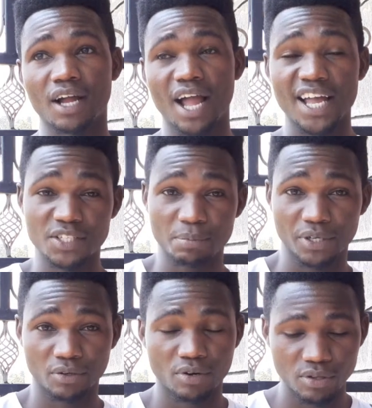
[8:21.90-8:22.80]

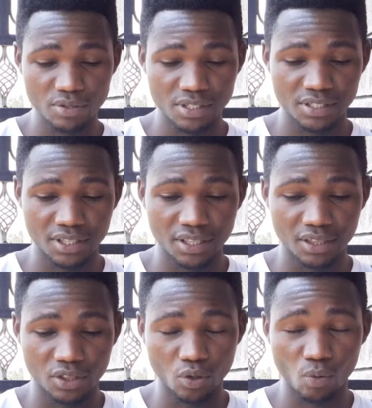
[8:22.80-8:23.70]
aspects or those
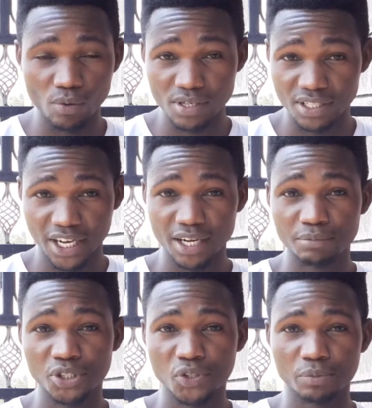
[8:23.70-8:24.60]
thoughts come
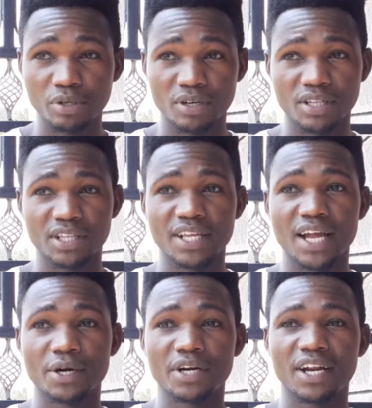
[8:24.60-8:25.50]
into you, or they
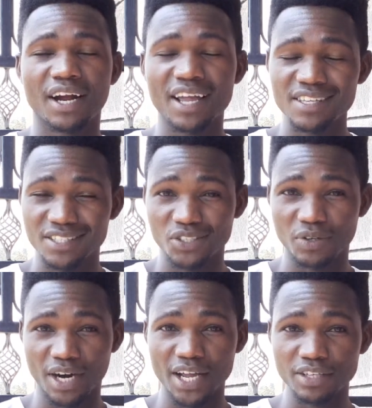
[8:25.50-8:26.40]
are realized in your
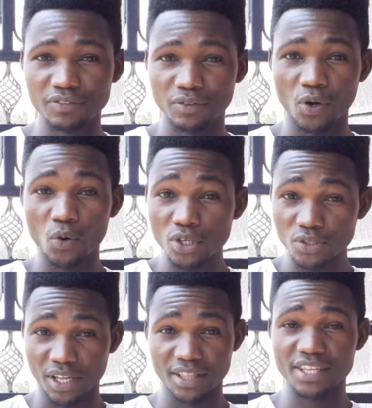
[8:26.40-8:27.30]
life, or what
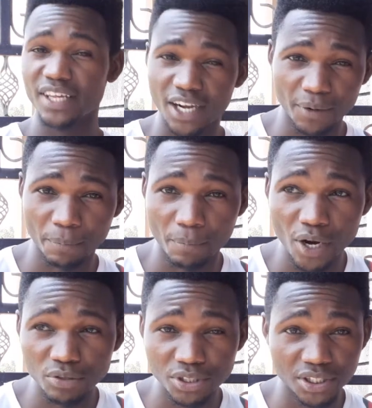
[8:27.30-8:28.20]
you are thinking
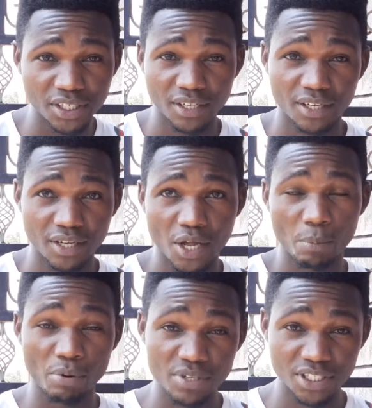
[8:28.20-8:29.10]
about
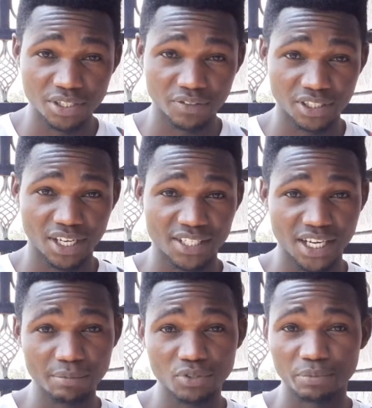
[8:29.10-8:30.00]
positively has
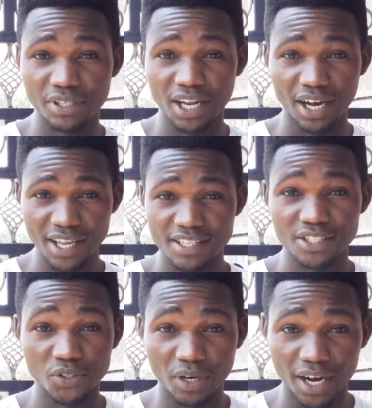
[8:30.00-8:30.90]
come to be realized
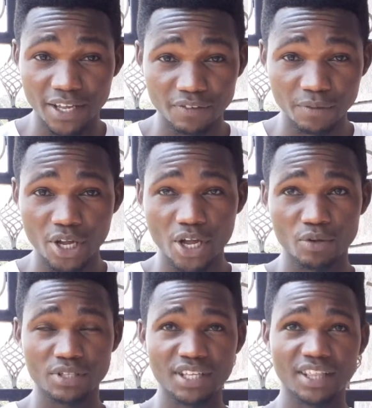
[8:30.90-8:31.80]
in your life,
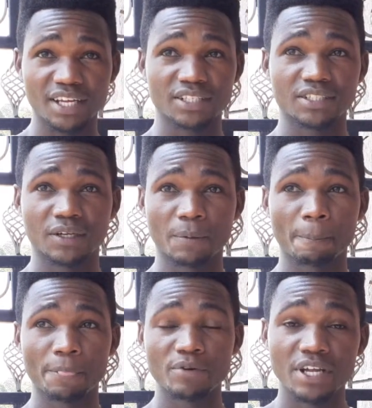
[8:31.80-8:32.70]
you see that
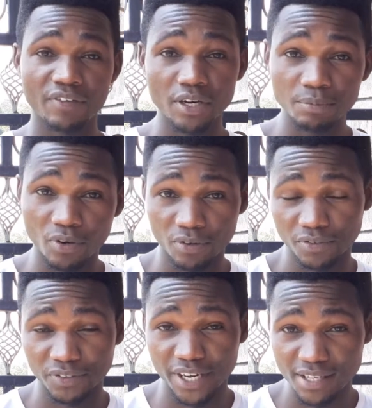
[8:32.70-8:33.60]
you develop
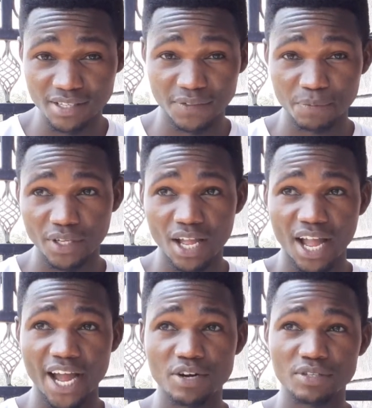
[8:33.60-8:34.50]
confidence
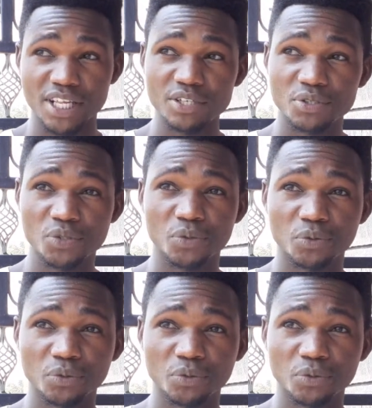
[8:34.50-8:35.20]
and you start to